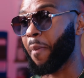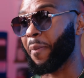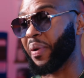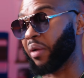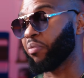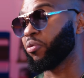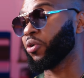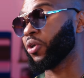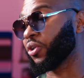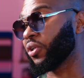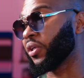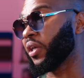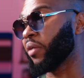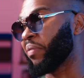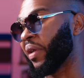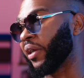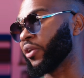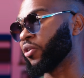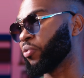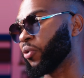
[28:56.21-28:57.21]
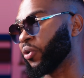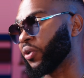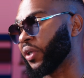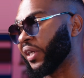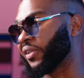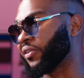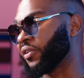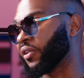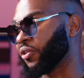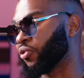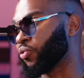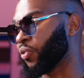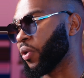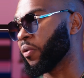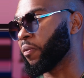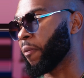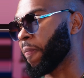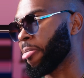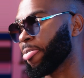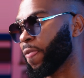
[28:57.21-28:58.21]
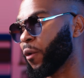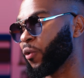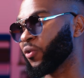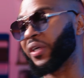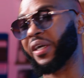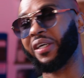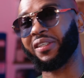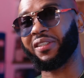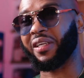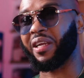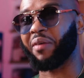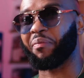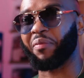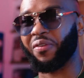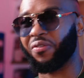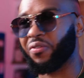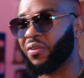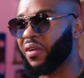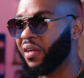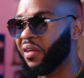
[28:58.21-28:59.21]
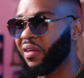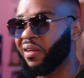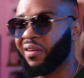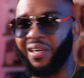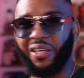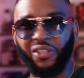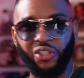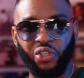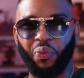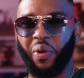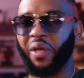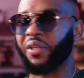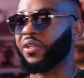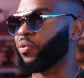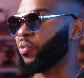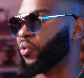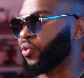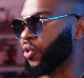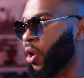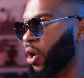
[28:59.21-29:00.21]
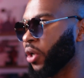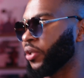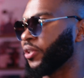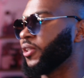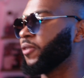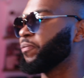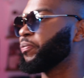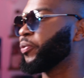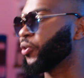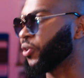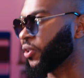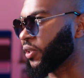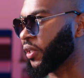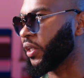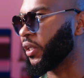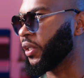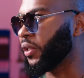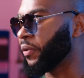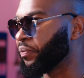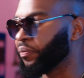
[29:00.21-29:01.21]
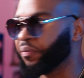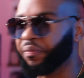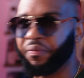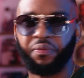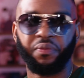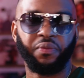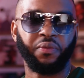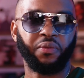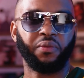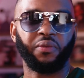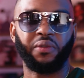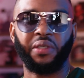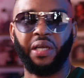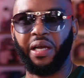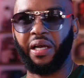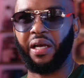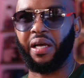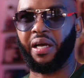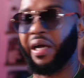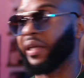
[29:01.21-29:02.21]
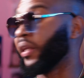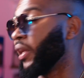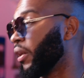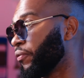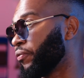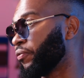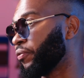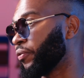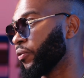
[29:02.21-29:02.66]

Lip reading: But I'm looking to get back to broadcasting as well. Because, like I said, I miss interacting with artists personally. I love